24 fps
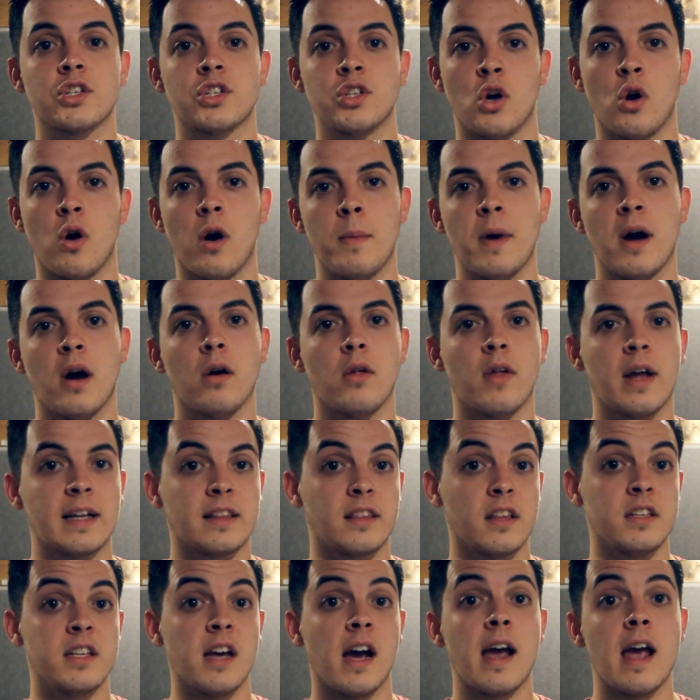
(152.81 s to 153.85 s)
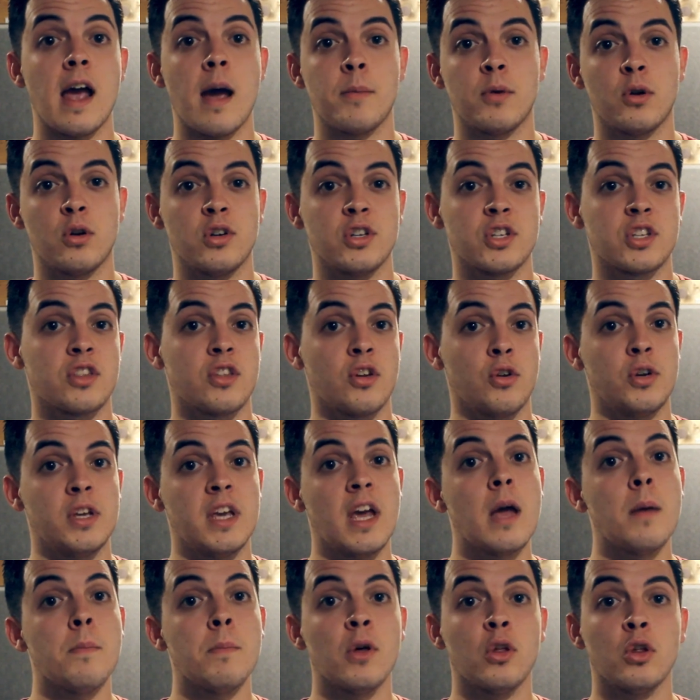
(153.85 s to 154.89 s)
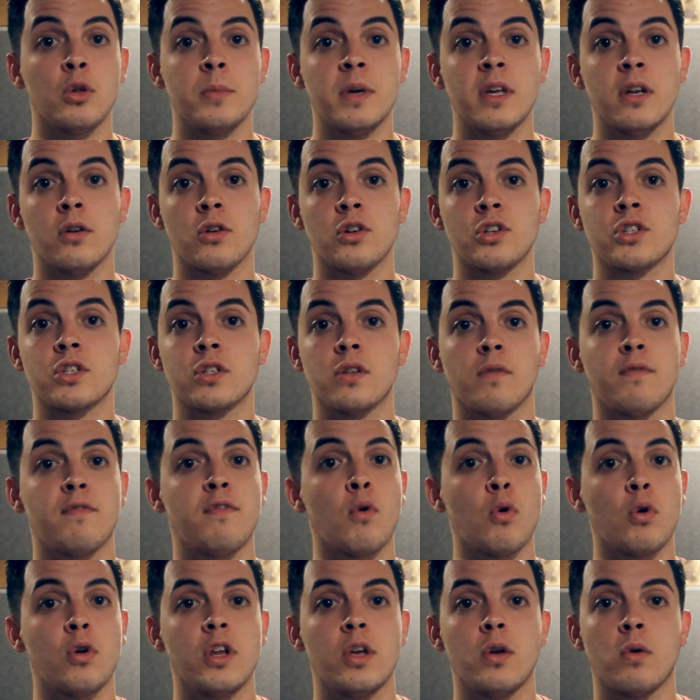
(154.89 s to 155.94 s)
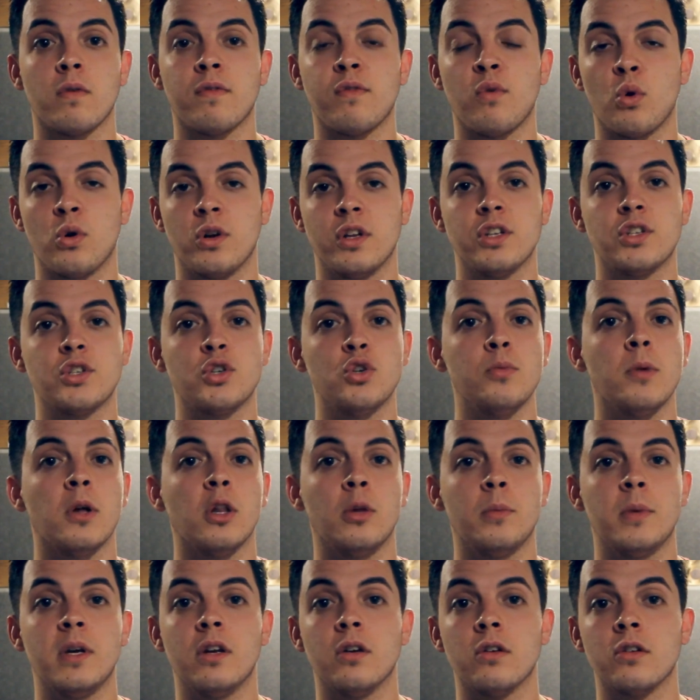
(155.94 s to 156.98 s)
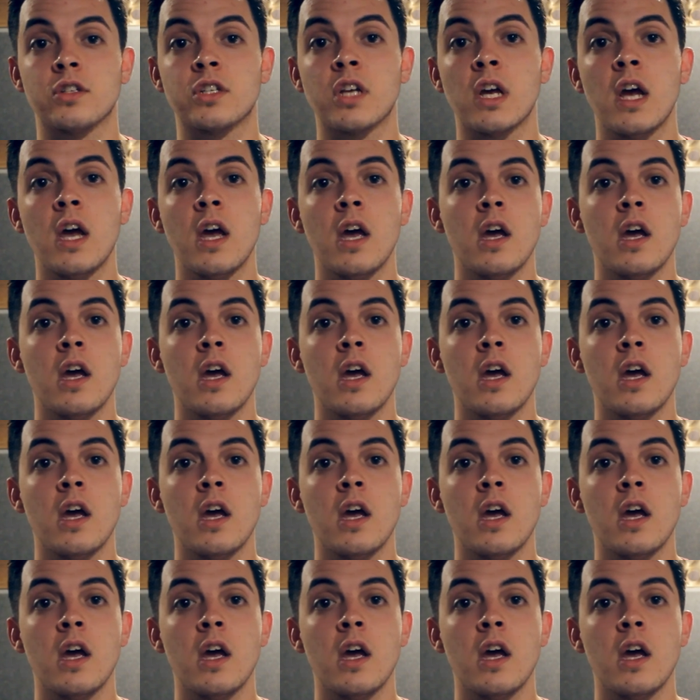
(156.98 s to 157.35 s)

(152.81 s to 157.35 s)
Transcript: so about the diameter is 38 millimeters to 40 or 42 millimeters,